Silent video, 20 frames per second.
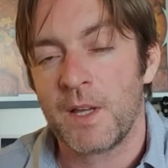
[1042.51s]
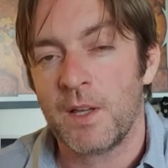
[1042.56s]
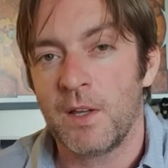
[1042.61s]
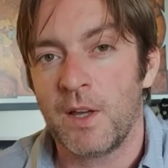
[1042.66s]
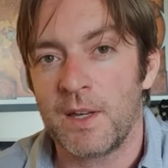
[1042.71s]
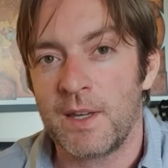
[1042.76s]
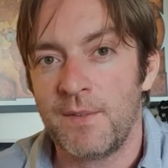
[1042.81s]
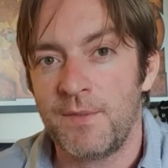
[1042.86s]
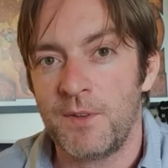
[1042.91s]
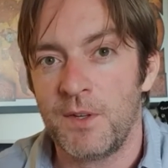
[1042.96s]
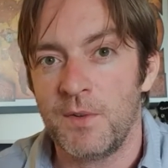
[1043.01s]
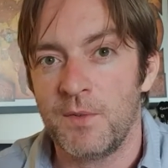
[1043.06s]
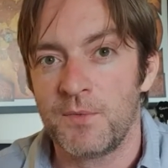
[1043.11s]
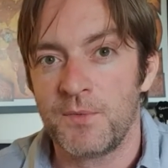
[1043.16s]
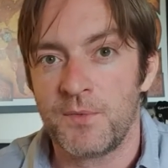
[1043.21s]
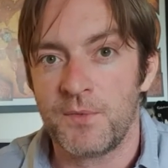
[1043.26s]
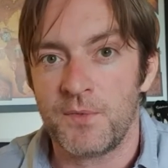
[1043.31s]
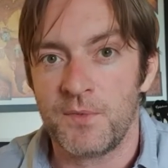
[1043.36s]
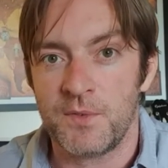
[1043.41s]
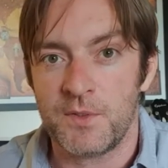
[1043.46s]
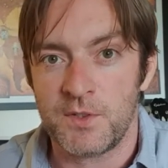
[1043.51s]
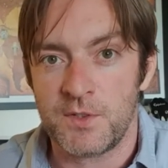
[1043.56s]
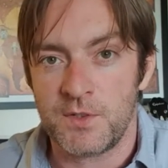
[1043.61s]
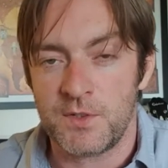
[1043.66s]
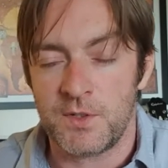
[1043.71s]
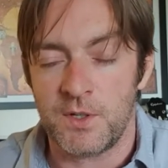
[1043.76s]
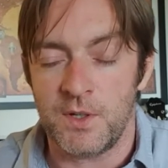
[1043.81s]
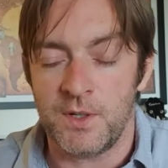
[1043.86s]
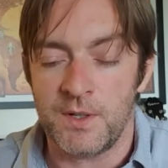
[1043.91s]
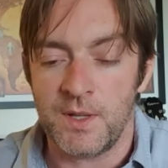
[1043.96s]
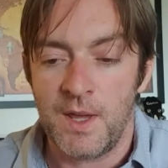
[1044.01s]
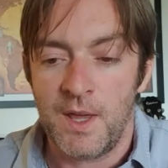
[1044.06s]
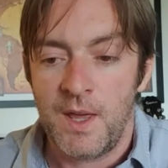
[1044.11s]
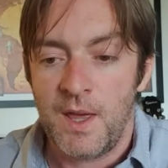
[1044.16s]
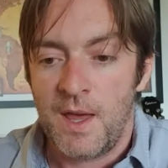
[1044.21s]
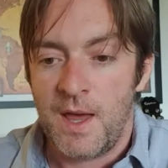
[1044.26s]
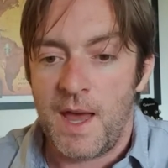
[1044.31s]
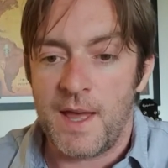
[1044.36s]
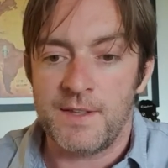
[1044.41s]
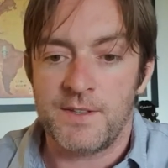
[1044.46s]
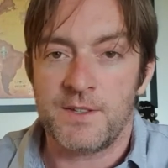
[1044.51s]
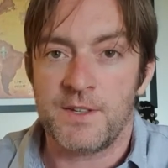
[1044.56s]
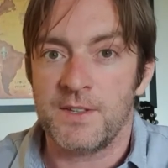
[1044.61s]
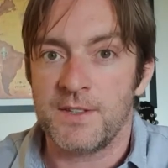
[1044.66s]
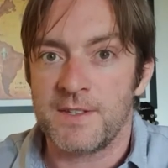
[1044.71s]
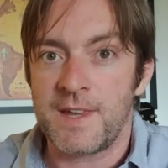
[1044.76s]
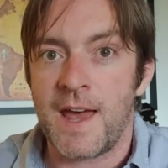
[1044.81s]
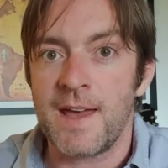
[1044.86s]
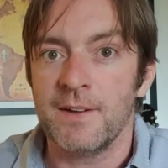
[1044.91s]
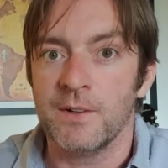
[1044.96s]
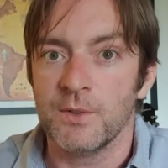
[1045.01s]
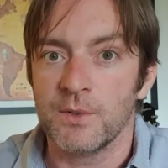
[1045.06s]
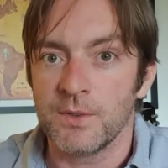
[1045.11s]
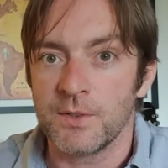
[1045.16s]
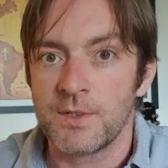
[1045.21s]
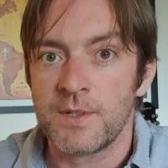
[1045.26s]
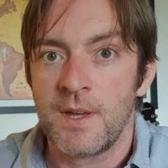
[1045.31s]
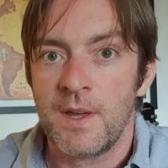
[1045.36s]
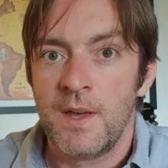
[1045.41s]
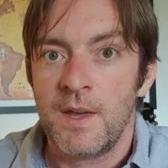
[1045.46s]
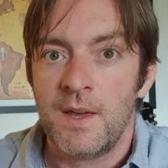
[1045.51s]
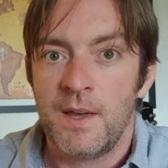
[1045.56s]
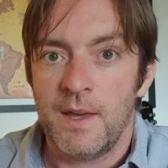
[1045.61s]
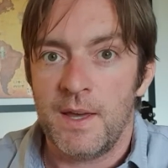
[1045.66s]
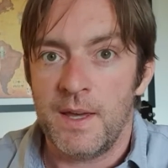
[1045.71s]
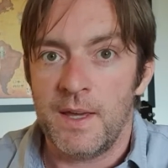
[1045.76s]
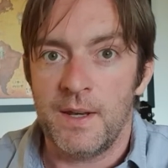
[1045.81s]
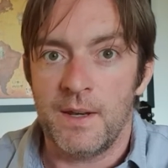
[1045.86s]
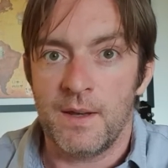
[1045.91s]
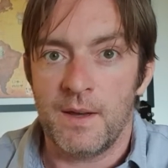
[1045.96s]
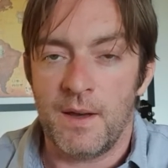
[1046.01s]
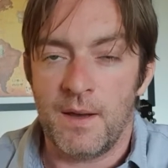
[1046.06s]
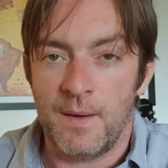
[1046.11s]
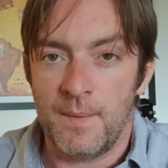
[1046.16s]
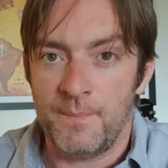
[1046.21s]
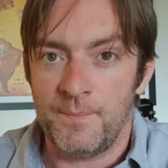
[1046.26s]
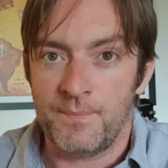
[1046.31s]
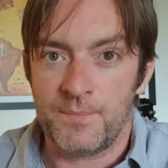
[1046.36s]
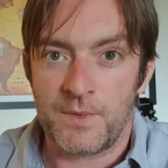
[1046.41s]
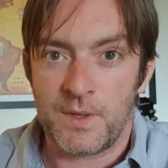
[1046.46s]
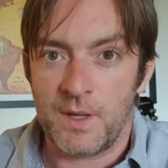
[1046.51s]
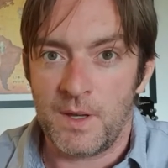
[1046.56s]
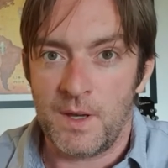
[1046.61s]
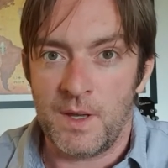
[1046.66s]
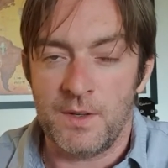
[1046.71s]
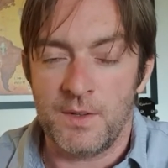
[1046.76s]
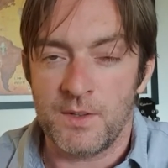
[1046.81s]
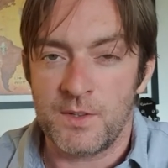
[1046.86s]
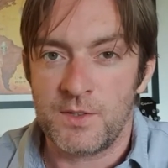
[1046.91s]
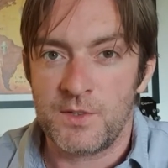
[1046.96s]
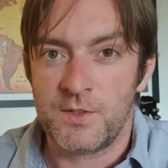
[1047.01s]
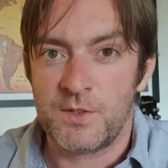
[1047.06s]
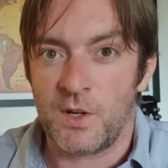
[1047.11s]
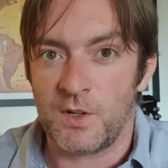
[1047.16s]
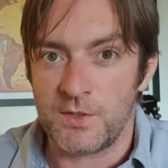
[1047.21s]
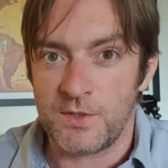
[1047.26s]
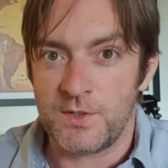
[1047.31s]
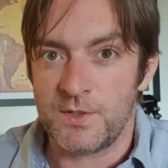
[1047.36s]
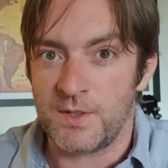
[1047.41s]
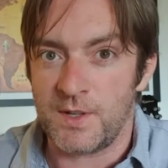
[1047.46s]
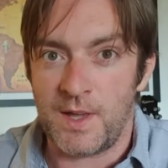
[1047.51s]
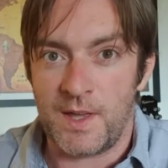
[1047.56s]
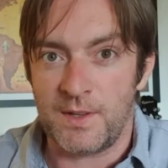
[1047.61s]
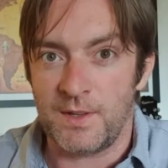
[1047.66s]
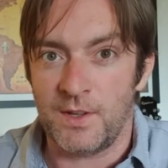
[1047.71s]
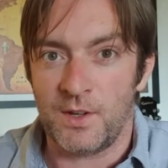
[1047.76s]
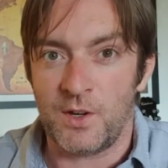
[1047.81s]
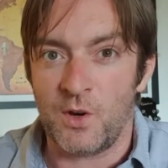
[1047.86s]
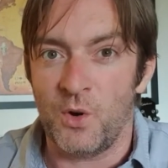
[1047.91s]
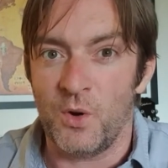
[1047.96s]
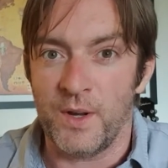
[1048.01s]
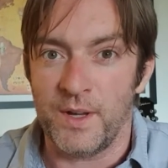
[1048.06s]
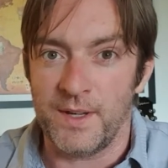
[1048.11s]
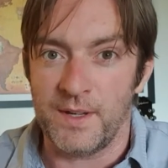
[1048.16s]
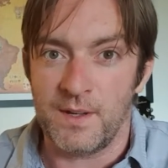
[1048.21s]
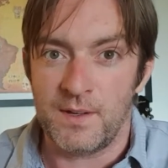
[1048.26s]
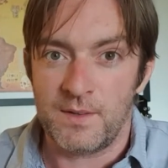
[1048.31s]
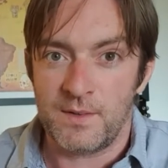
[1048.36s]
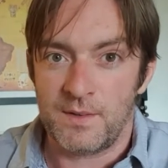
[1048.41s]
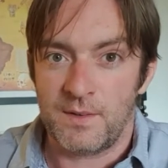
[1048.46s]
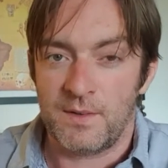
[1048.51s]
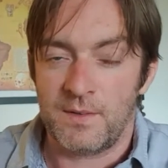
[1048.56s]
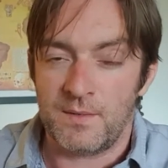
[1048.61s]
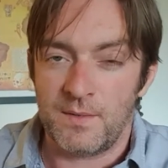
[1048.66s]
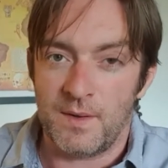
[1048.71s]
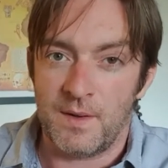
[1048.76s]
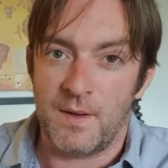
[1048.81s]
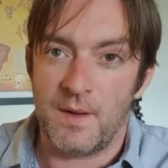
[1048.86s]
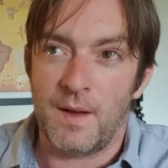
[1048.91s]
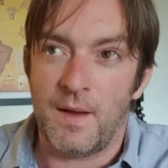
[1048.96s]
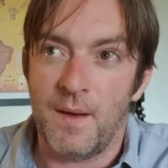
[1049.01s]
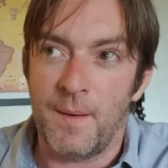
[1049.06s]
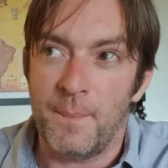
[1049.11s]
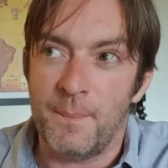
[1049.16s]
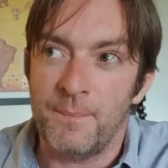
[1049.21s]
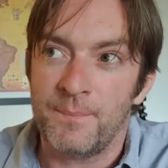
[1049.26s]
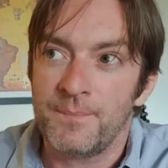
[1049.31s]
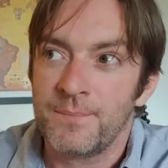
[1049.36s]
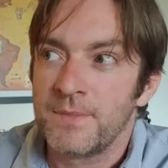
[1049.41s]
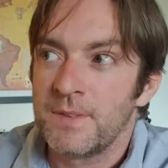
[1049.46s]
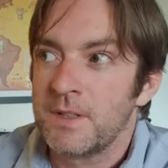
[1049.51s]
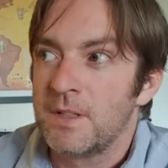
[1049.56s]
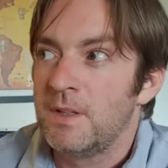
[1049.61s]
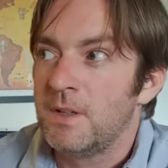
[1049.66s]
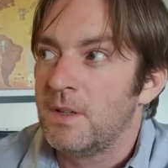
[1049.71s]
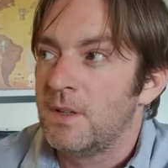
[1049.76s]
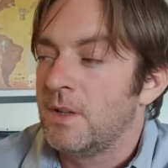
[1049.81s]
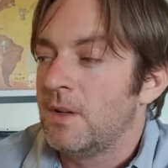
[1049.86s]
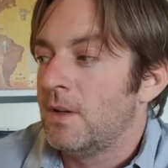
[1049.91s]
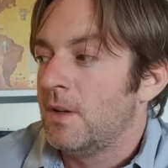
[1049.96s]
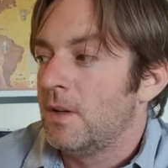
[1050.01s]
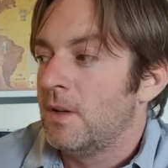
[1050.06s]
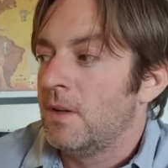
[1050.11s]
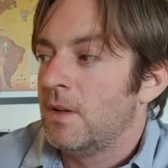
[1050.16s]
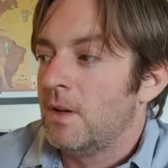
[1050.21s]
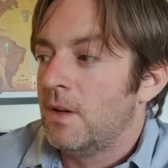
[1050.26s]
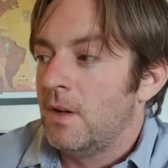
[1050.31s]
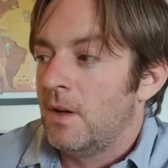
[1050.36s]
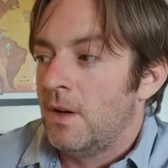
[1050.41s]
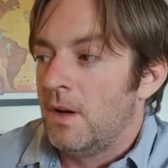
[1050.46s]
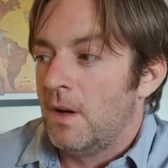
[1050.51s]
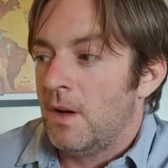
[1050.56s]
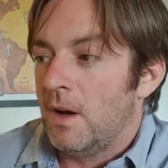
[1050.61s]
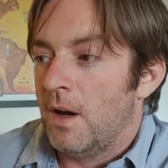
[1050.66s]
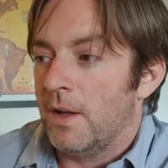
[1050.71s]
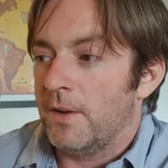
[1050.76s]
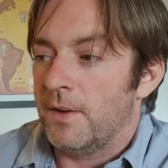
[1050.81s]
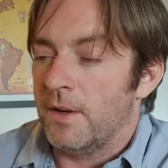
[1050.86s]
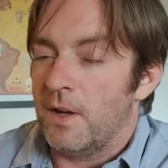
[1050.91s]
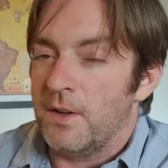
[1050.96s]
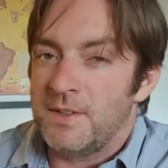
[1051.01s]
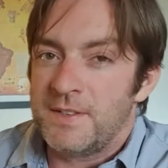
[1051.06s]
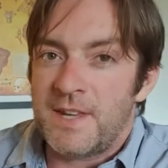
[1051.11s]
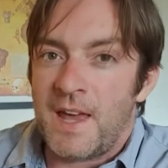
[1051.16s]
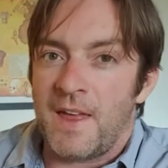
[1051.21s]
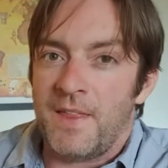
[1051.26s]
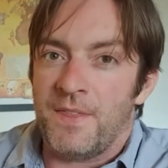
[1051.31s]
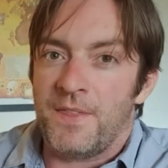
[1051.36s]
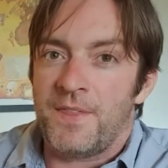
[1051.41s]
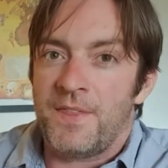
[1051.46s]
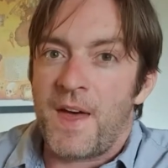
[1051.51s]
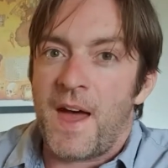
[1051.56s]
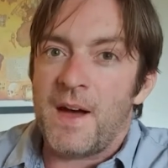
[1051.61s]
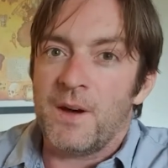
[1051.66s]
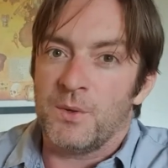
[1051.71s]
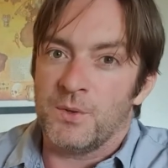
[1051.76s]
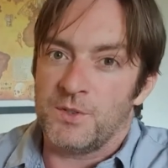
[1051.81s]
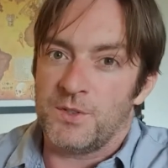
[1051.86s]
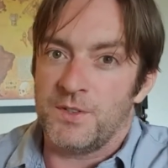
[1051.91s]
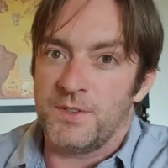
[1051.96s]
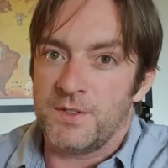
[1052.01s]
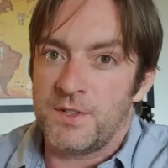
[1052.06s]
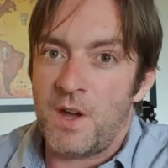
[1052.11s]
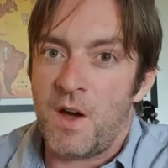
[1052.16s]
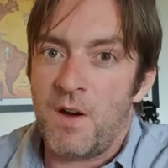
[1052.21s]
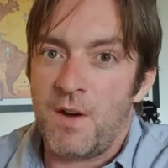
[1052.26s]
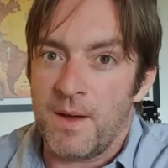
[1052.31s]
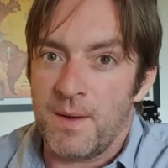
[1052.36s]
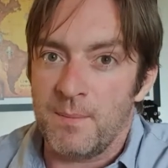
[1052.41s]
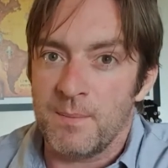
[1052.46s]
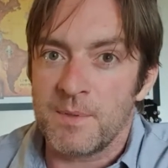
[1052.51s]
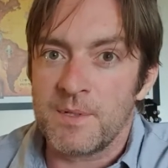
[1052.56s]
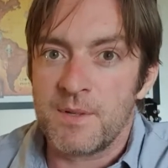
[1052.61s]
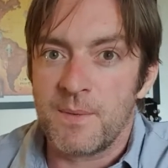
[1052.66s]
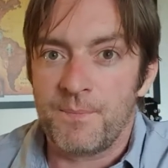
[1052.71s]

Like if you did heads and tails and tossed the coin, I don't know, 10,000 times,